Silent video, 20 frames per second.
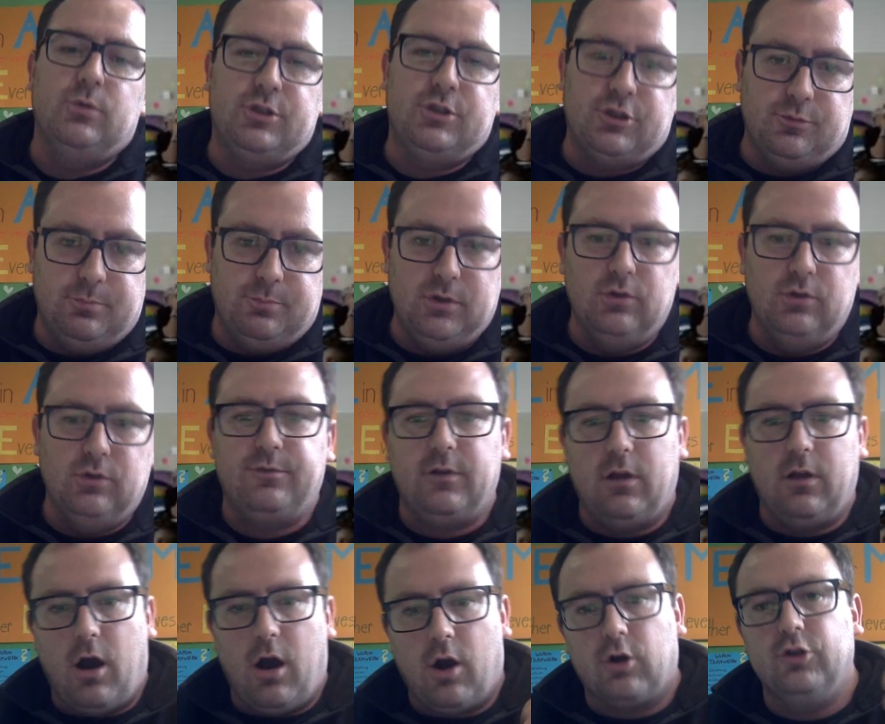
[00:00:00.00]
which is
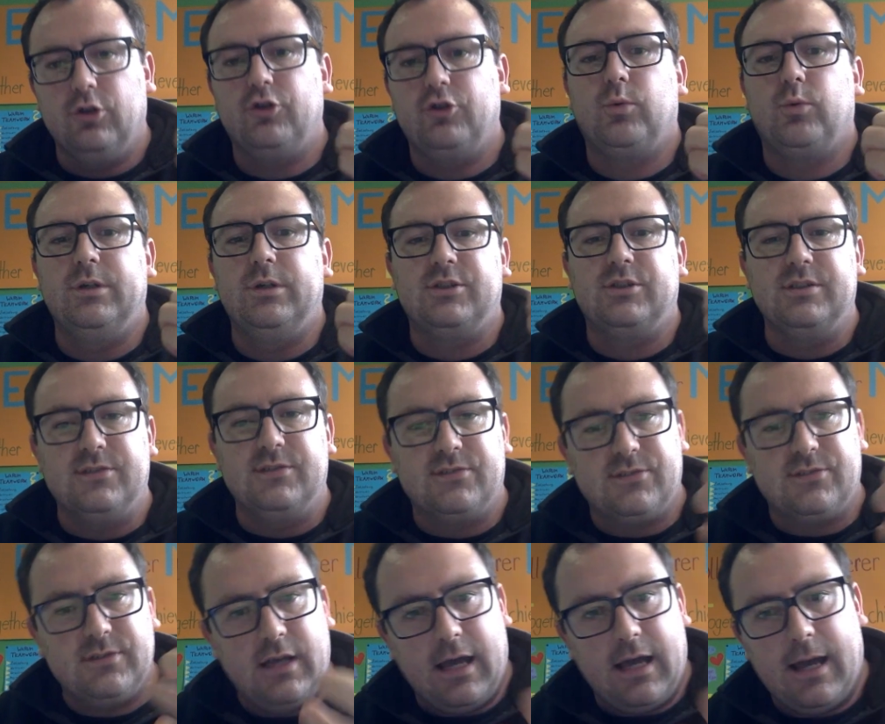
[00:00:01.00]
beautiful, orange, which
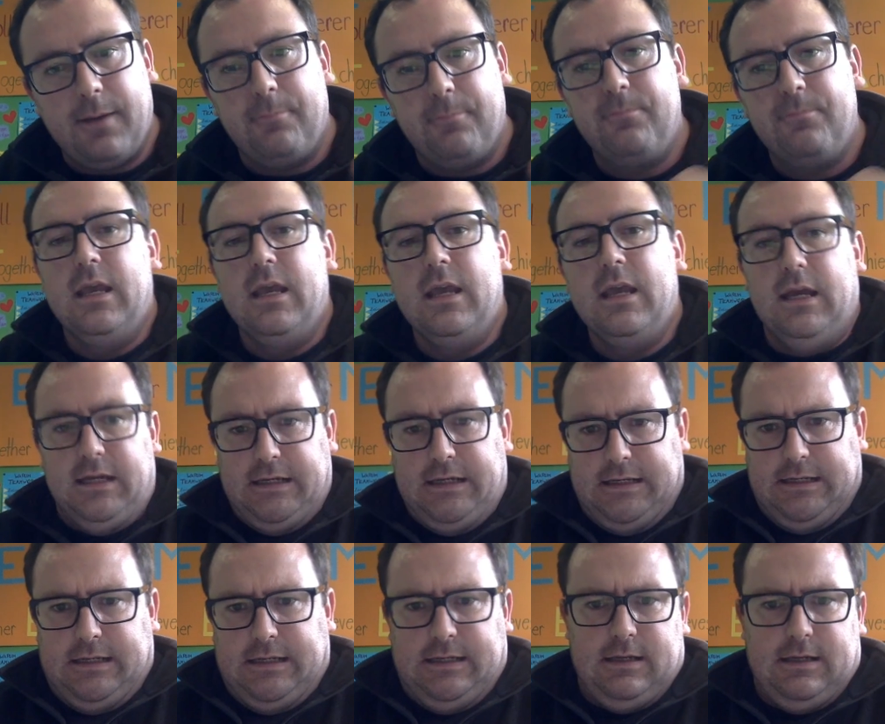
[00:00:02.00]
is
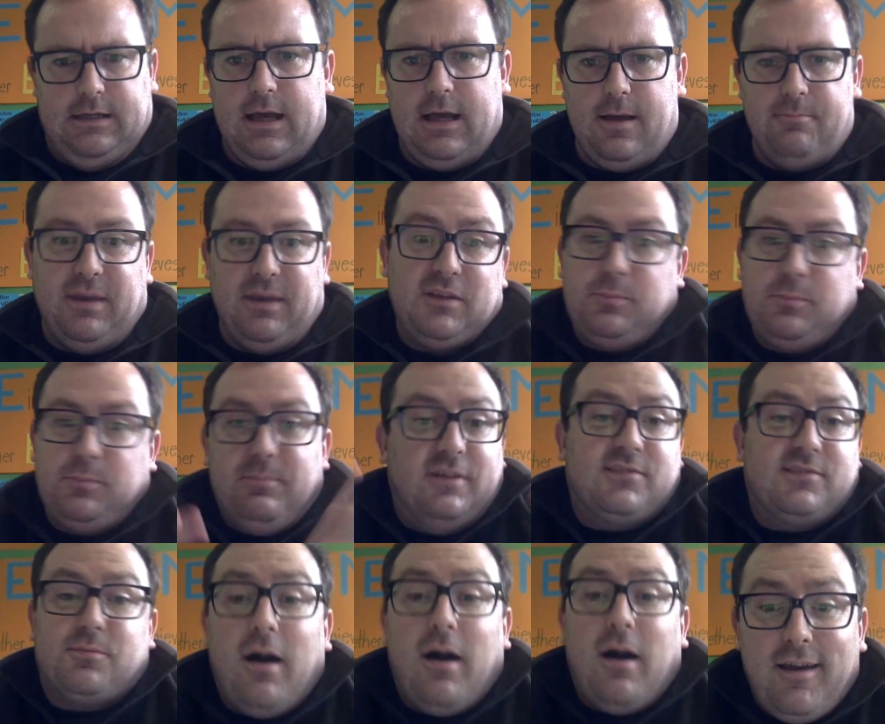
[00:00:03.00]
makes people
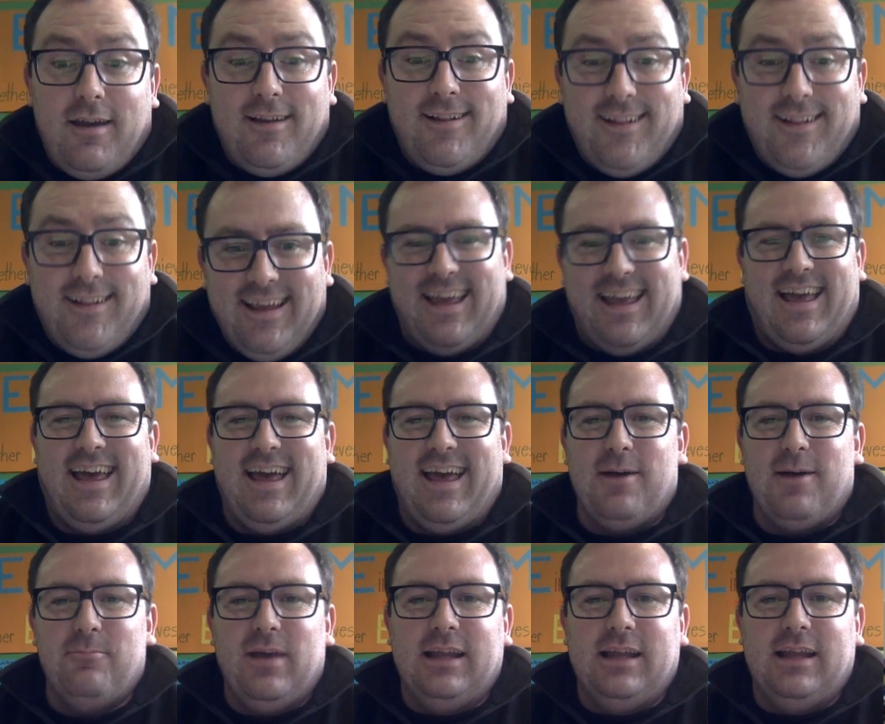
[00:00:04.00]
smile,
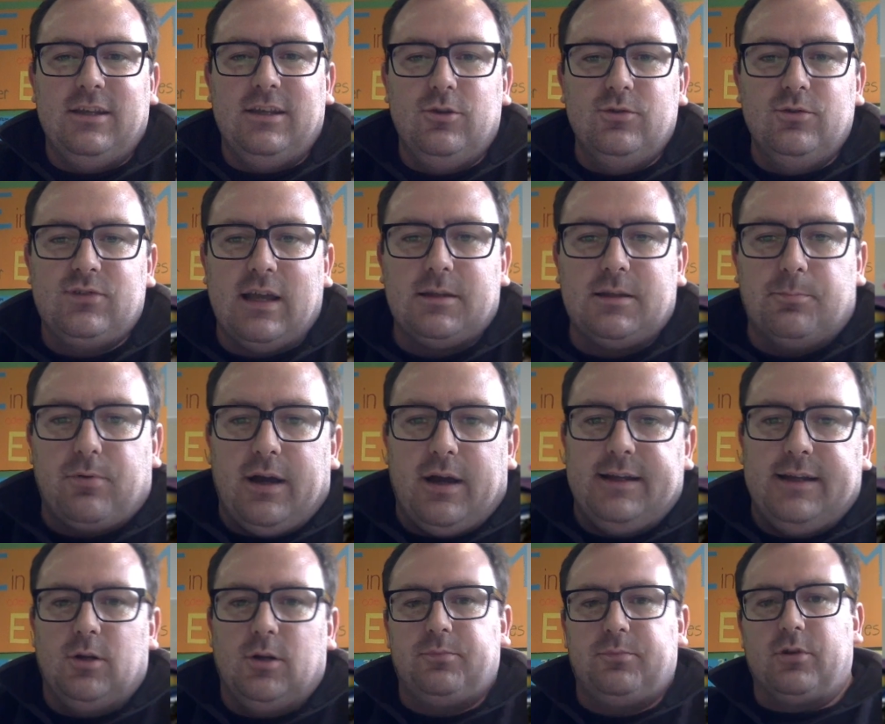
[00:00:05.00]
and they use that to
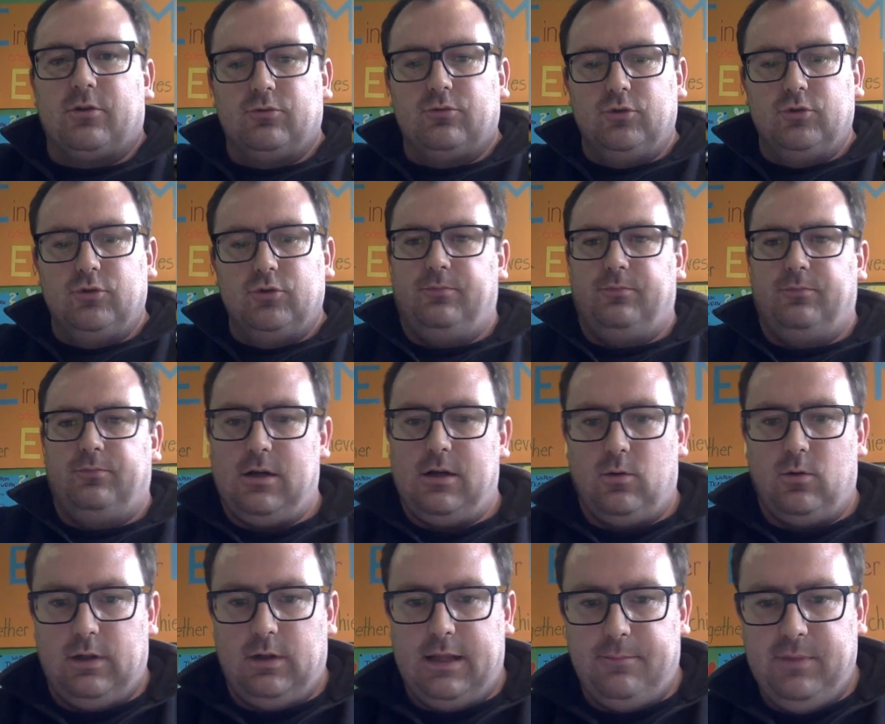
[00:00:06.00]
brighten up their room.
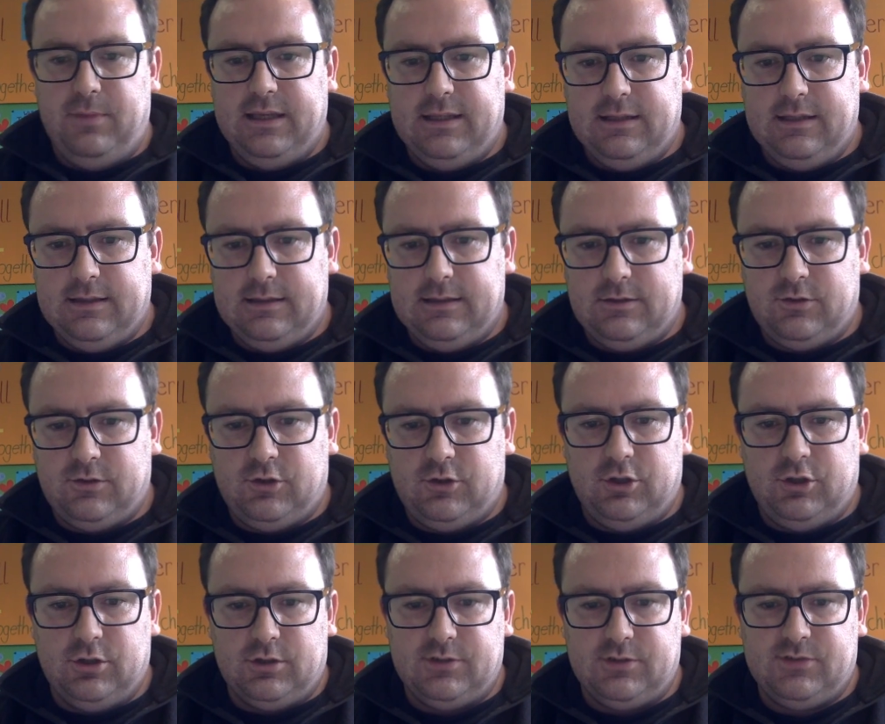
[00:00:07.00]
Now, let me
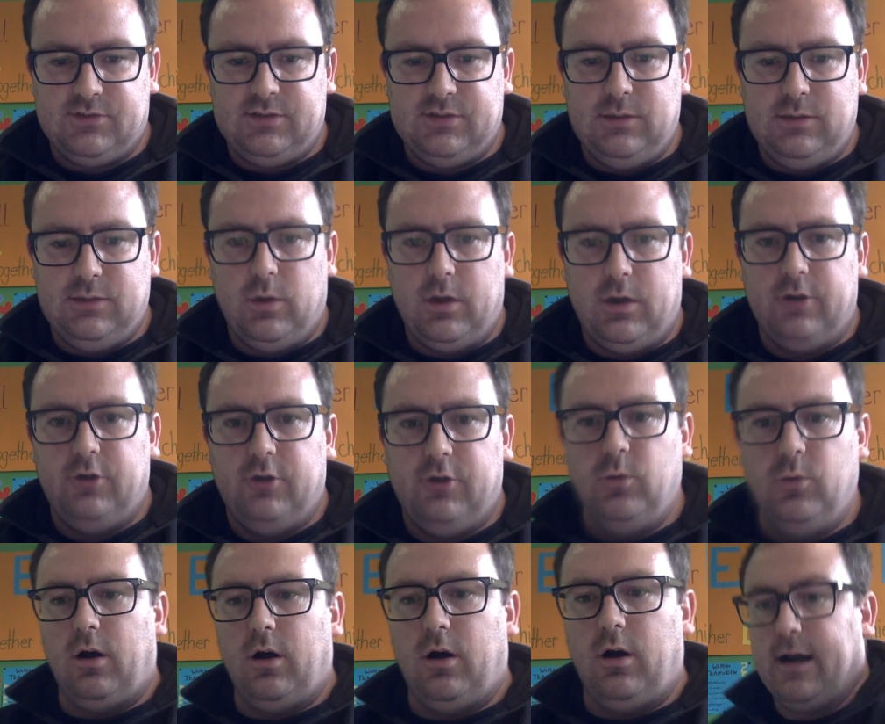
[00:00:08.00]
just see where
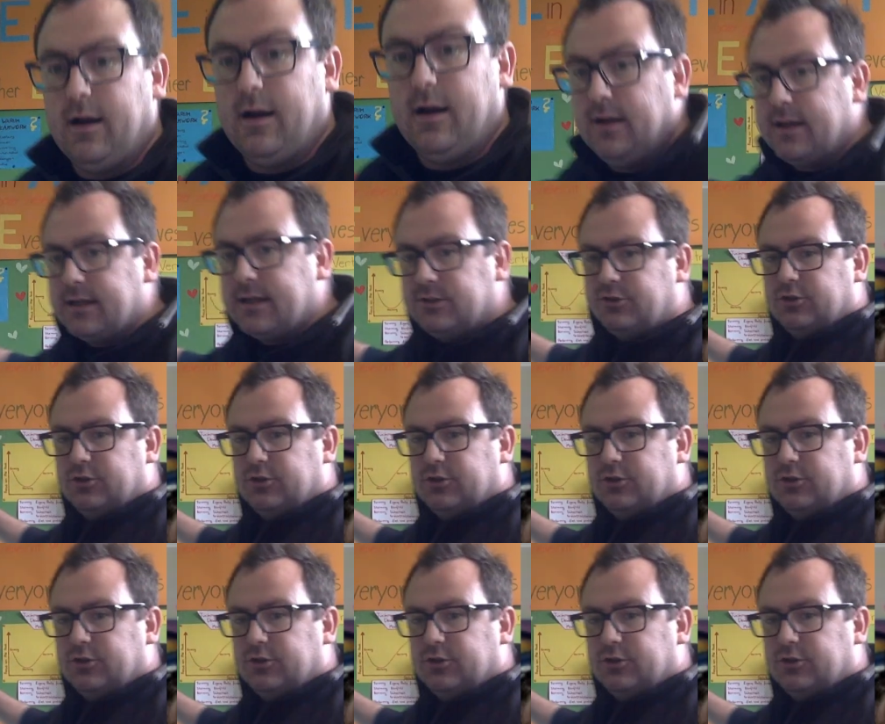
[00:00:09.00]
you all are, and I can